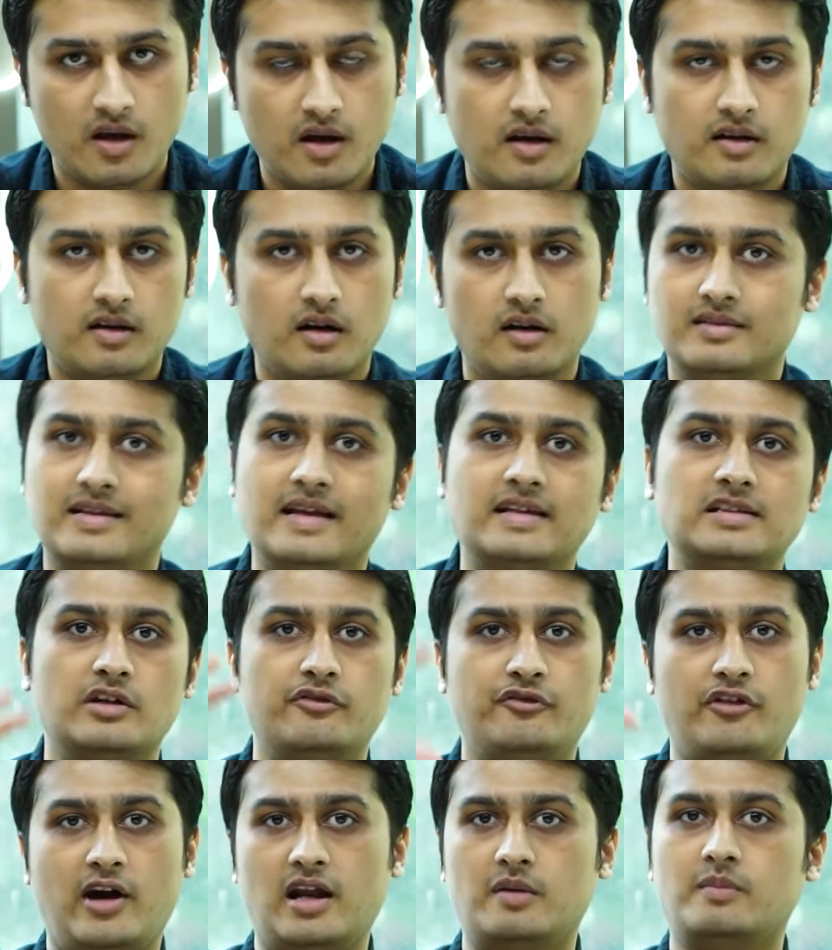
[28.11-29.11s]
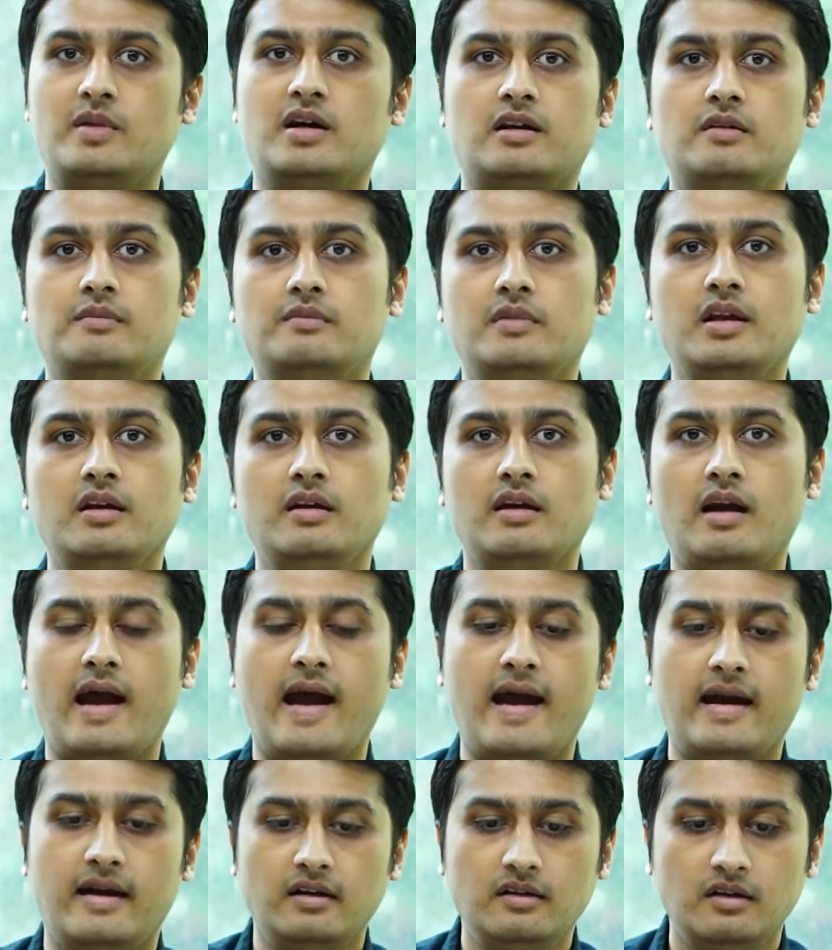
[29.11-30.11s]
There is a pharma company
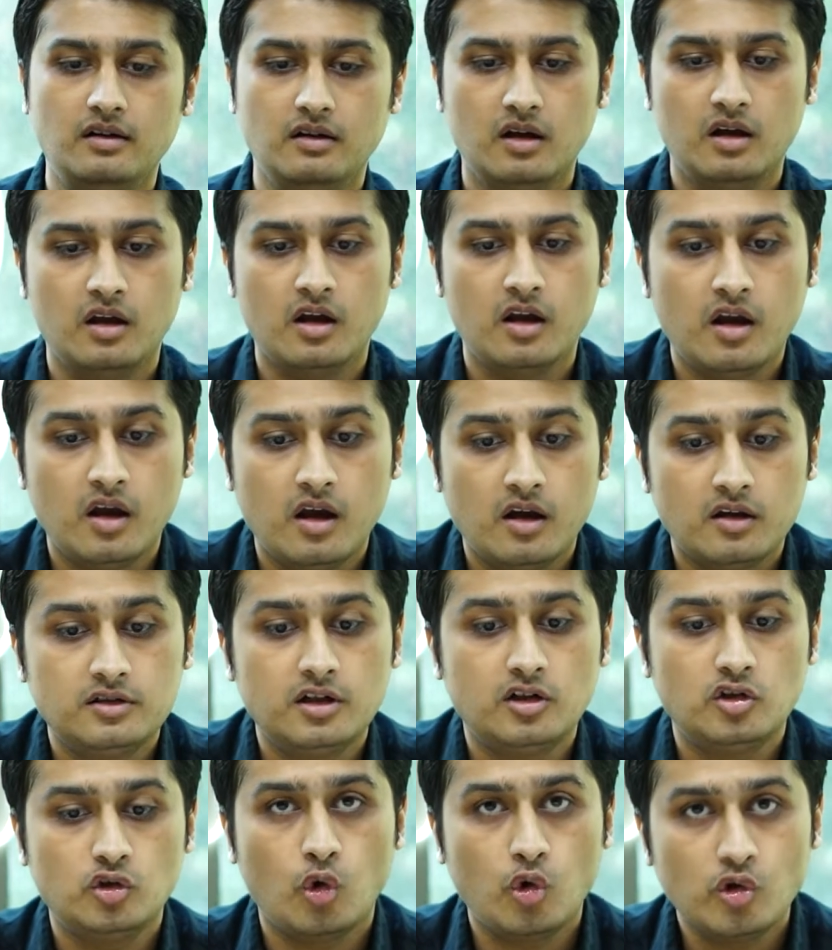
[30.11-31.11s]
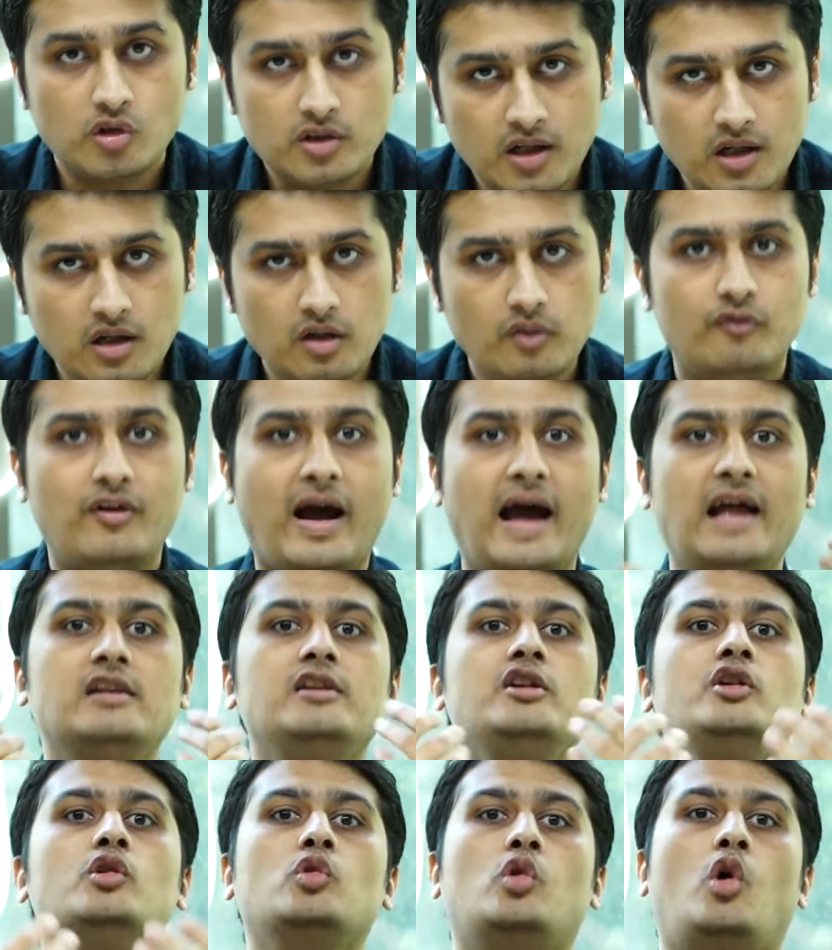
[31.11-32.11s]
and the total
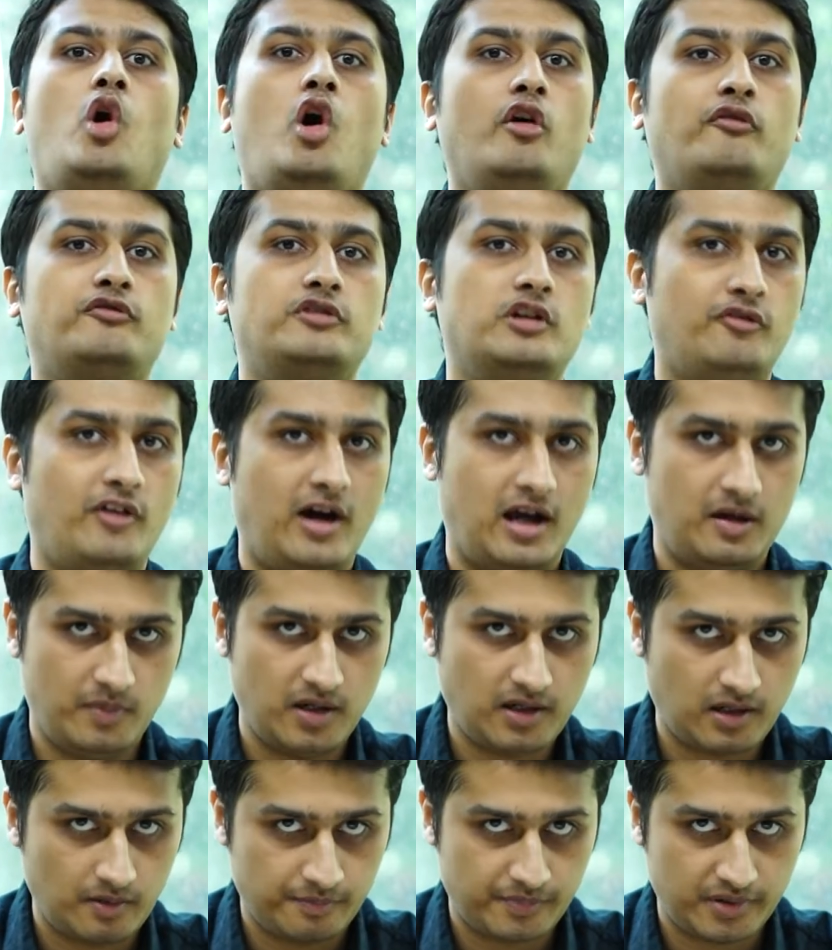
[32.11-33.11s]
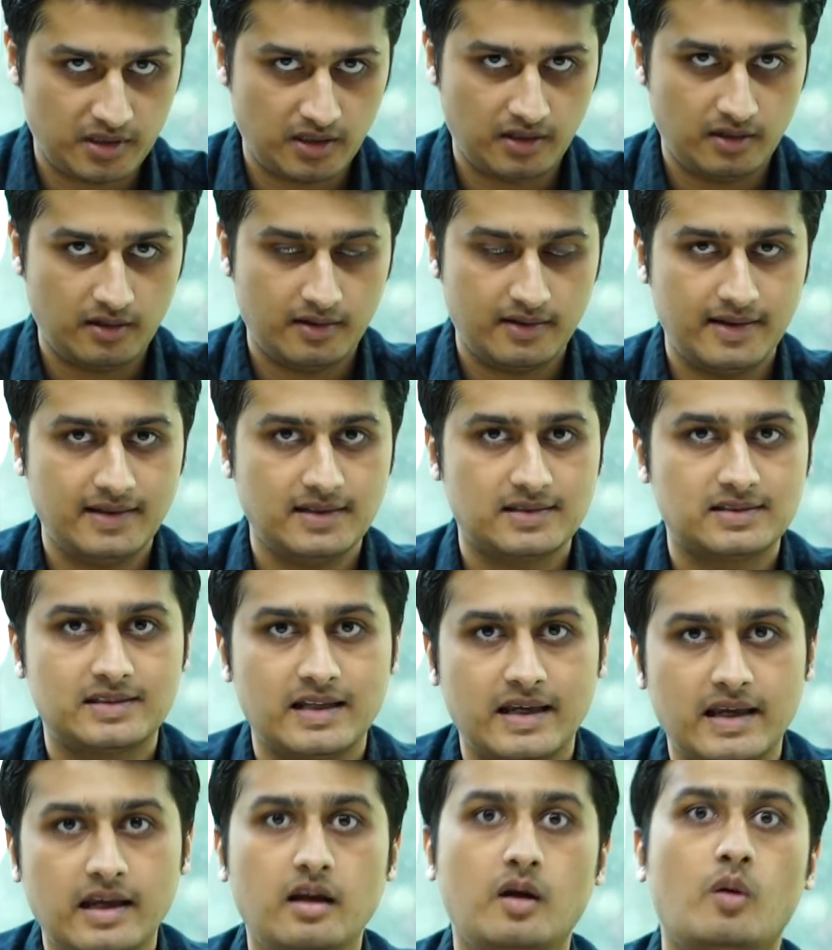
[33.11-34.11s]
value of the pharma company is
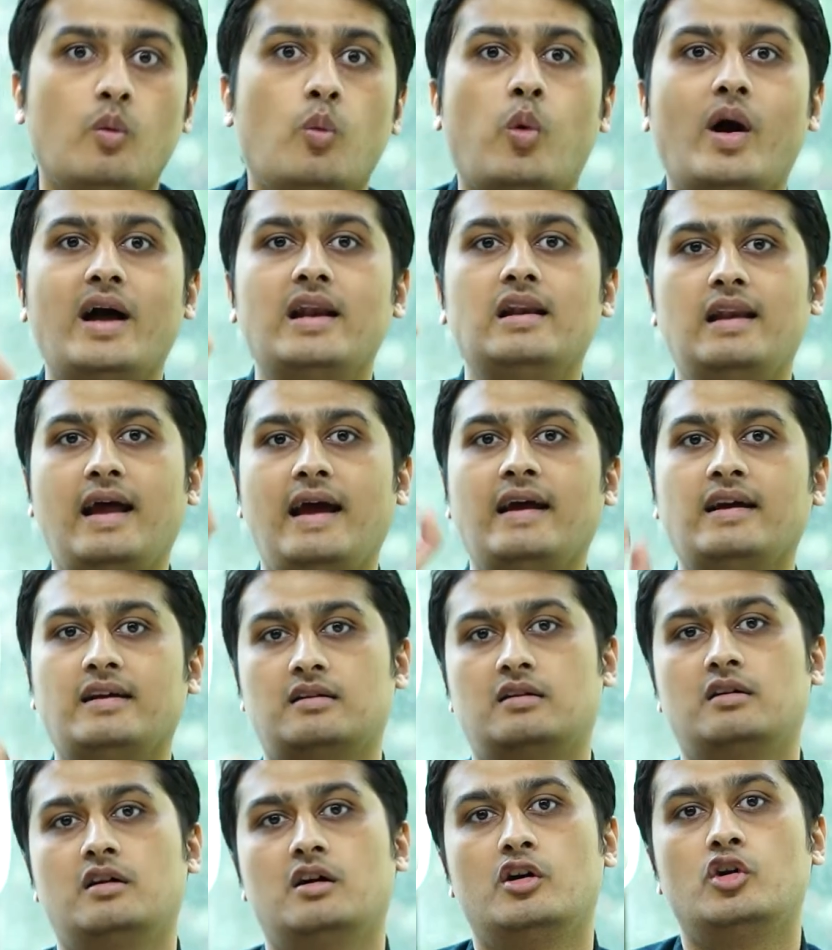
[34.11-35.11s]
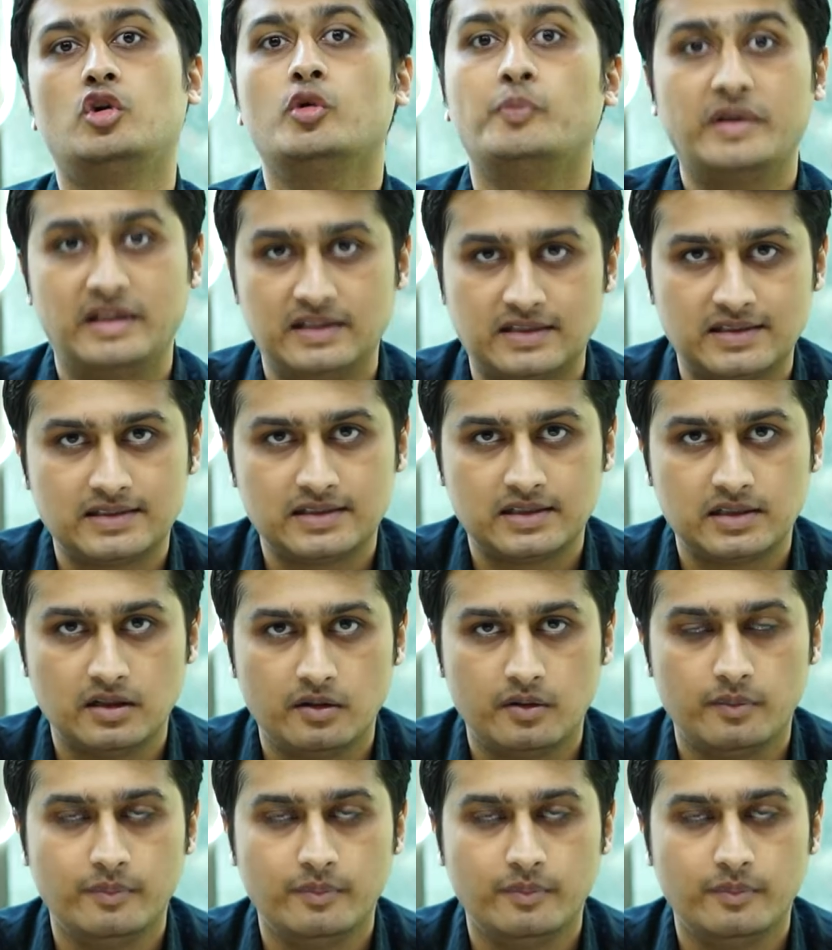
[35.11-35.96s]
say 1 lakh rupees.